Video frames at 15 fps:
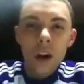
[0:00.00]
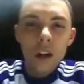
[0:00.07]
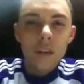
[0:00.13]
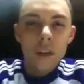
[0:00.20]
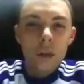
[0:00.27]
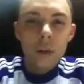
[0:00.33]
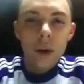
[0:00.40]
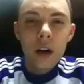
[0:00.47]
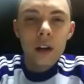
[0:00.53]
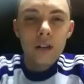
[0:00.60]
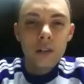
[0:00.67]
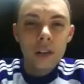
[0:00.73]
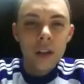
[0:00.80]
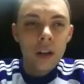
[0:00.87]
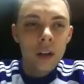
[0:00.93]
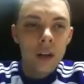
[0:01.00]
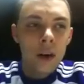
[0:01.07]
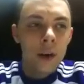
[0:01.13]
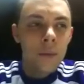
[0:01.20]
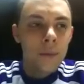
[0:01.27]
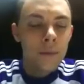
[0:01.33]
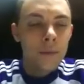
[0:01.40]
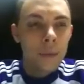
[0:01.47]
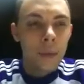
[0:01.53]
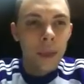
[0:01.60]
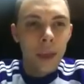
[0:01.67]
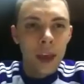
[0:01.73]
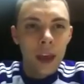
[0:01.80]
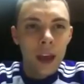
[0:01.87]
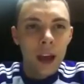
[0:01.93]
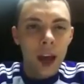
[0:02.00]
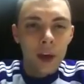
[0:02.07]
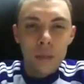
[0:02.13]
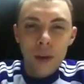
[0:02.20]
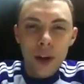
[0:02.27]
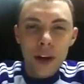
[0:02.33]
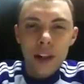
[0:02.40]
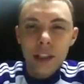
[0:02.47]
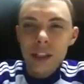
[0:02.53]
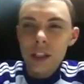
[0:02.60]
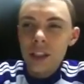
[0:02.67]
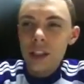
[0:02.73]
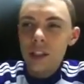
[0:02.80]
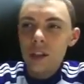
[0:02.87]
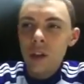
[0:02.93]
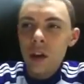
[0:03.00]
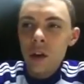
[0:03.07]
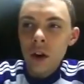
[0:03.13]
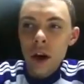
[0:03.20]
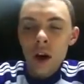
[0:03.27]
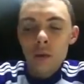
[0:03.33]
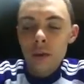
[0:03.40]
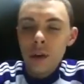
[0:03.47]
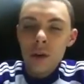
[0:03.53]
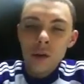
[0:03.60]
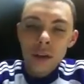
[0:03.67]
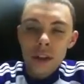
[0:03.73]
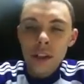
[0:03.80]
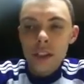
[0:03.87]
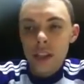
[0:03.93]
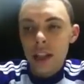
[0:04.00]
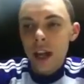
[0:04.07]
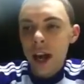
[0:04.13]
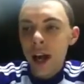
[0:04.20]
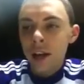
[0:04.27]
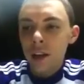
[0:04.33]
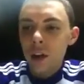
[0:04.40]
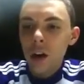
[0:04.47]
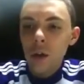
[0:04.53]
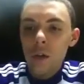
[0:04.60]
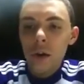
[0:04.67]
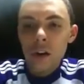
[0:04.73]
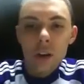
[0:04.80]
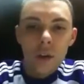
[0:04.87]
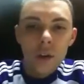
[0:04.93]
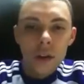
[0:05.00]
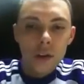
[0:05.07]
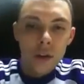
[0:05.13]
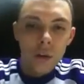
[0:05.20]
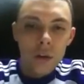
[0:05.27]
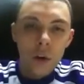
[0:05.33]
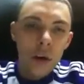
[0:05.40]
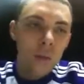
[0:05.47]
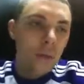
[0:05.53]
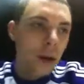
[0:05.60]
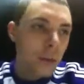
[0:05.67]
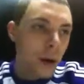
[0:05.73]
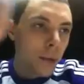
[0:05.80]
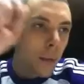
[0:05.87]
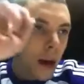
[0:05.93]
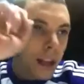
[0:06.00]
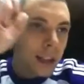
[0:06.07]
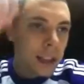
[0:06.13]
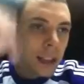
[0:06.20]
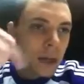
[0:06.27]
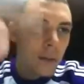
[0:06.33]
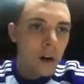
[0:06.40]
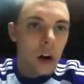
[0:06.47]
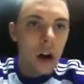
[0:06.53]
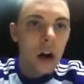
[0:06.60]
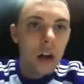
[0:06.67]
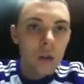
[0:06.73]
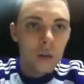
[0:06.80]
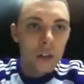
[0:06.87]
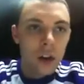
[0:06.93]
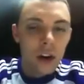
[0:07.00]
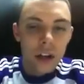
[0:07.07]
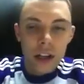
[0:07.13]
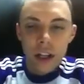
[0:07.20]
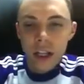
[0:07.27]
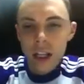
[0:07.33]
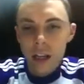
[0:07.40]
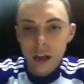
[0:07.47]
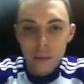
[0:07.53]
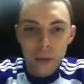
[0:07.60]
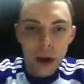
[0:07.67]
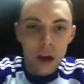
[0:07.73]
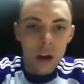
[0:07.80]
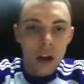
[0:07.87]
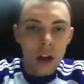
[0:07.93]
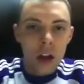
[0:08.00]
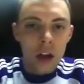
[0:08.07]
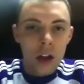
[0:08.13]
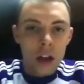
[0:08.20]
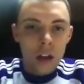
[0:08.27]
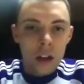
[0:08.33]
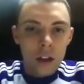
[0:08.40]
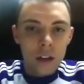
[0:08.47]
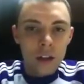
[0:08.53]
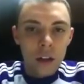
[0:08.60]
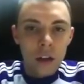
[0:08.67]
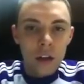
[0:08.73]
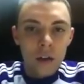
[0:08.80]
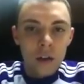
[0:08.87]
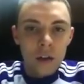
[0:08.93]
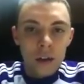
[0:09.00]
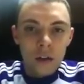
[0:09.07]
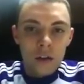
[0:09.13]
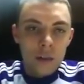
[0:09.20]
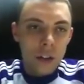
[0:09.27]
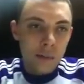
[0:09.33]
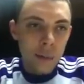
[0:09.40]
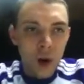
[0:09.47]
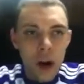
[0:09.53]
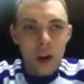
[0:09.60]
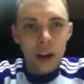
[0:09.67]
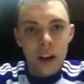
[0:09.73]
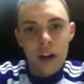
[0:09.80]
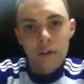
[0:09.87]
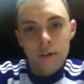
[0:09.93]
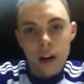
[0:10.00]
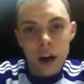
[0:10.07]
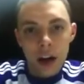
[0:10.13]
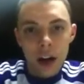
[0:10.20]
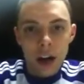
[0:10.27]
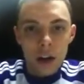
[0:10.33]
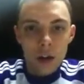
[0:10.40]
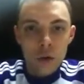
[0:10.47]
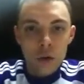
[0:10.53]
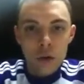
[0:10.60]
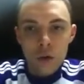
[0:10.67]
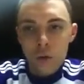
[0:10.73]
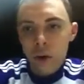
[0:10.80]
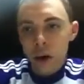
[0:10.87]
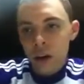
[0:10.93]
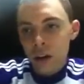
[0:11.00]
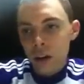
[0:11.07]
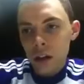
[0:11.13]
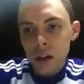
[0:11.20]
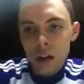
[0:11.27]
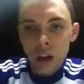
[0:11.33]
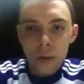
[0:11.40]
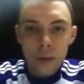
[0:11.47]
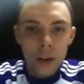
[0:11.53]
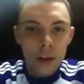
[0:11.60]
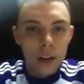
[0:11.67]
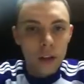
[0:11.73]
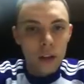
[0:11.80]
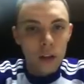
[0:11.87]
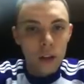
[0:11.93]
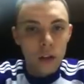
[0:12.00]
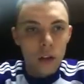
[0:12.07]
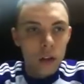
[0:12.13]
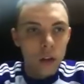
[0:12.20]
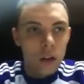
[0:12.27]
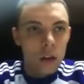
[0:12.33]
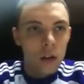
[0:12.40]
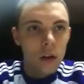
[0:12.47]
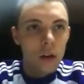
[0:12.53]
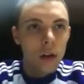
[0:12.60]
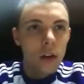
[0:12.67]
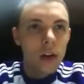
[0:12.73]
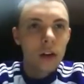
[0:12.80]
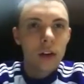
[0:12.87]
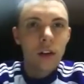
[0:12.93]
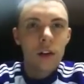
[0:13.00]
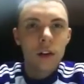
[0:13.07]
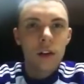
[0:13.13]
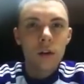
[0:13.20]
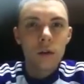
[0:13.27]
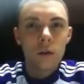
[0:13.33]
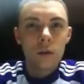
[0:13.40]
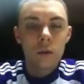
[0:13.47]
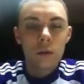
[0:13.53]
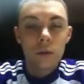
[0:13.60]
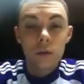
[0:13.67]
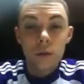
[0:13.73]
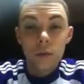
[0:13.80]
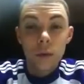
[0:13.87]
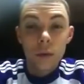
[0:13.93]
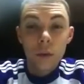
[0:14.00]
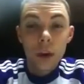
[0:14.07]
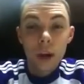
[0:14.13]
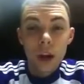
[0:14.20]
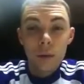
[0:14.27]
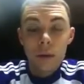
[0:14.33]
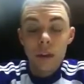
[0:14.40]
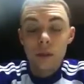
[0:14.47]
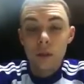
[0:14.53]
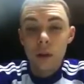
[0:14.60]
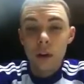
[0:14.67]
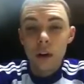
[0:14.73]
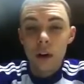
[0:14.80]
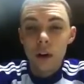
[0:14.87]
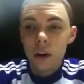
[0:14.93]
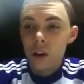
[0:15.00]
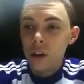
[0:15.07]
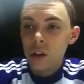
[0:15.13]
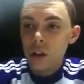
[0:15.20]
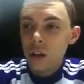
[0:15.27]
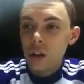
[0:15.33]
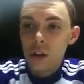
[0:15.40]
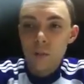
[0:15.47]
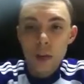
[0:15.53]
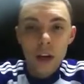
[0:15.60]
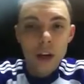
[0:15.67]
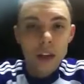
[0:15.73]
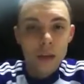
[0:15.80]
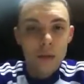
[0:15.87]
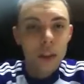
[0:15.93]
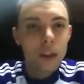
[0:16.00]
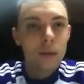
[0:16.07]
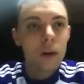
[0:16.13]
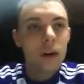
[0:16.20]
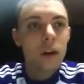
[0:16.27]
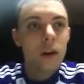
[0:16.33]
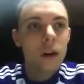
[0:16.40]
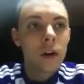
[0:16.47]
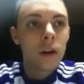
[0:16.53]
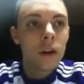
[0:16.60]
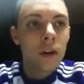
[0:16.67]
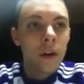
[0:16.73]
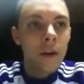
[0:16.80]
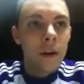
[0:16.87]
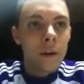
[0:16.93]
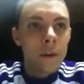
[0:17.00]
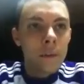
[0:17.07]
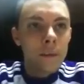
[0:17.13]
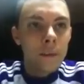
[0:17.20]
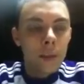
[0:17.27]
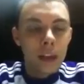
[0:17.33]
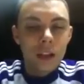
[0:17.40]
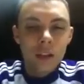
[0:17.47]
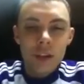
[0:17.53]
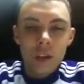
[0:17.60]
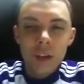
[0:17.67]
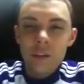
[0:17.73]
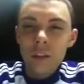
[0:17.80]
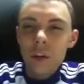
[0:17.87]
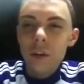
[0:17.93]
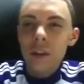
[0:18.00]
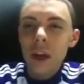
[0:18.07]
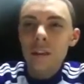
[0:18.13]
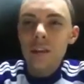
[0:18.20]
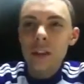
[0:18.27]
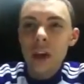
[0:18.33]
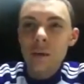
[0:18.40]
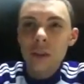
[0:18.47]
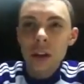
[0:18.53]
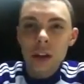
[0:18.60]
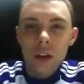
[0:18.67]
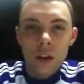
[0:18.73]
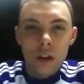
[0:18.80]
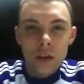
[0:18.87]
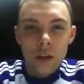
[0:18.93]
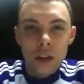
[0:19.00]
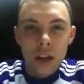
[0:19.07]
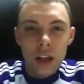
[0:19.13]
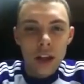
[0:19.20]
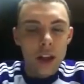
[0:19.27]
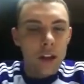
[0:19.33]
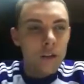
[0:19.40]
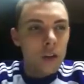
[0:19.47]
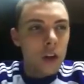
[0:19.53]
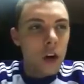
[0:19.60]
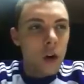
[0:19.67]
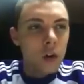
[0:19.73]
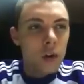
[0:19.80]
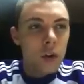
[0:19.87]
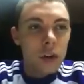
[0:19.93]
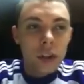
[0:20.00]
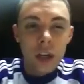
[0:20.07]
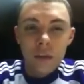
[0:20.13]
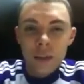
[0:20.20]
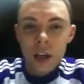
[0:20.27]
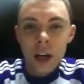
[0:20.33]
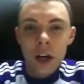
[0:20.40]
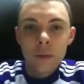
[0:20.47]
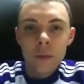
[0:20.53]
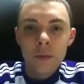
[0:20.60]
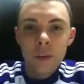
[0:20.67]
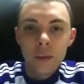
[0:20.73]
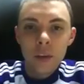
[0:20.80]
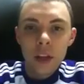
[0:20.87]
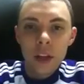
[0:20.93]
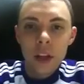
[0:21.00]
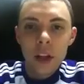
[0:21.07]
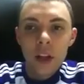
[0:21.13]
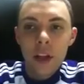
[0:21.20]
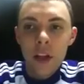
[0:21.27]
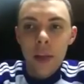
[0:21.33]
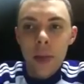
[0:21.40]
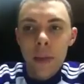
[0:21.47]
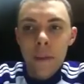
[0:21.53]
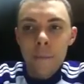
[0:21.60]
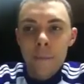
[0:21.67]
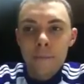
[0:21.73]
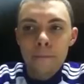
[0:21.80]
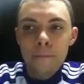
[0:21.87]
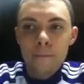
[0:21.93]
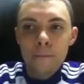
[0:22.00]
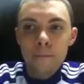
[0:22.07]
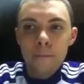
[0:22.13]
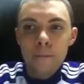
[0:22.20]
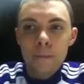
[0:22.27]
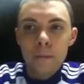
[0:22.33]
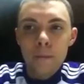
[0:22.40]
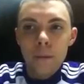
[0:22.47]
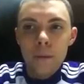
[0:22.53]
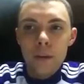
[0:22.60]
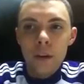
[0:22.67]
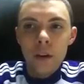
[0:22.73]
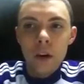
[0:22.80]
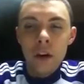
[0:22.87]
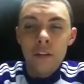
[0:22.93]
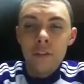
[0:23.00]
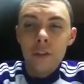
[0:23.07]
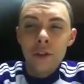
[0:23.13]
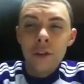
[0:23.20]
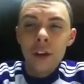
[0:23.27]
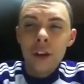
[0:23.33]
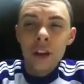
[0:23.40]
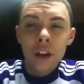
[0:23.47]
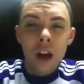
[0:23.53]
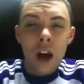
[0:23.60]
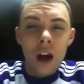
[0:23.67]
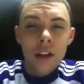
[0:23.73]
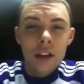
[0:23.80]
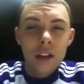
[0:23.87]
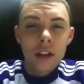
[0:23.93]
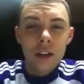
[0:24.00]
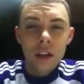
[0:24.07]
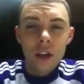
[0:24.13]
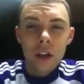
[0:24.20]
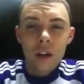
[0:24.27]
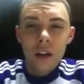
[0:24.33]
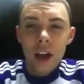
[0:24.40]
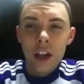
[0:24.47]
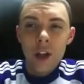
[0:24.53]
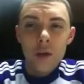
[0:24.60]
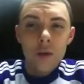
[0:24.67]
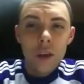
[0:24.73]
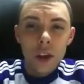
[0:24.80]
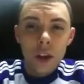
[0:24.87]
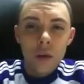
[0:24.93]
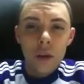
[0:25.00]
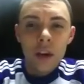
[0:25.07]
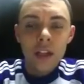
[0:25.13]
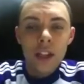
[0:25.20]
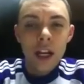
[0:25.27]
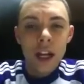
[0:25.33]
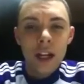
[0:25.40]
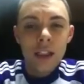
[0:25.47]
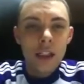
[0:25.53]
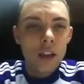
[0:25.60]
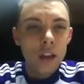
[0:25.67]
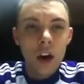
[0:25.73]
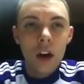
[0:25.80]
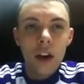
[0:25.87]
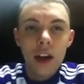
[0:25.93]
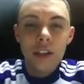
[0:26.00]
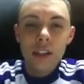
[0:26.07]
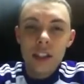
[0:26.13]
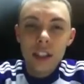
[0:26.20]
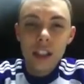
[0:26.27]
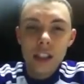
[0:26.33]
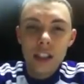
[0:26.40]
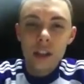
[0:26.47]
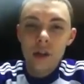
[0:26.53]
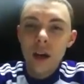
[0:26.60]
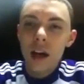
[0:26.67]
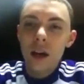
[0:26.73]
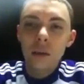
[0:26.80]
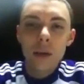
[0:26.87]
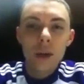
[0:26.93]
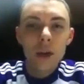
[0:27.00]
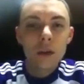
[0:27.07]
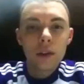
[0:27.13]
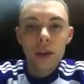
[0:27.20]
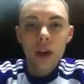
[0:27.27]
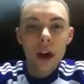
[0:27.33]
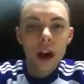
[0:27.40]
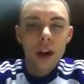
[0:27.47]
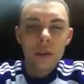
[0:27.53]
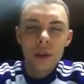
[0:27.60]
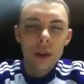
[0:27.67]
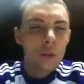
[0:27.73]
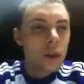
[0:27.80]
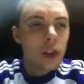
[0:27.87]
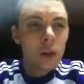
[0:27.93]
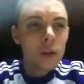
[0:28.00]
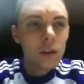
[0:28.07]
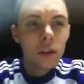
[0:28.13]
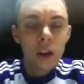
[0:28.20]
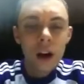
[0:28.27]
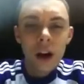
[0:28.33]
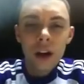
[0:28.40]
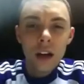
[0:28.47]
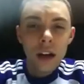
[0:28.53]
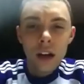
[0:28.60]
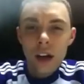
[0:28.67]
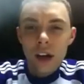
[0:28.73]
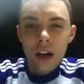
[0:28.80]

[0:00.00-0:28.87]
of the above, you know, and I pray to Jesus, you know, help me do this and that, you know. I don't want to do this no more, but my mindset and my heart was already thinking about, you know, this party on Friday. Who am I going to hook up with, or you know, the weed I'm going to smoke, or the beers I'm going to smoke, you know. So even though it's off subject, you know, it's really, if you're going through a tough time, if you're really lost, you know, and you really want to change, then call out to Jesus. You got to mean it with your heart. And when you mean it with your heart,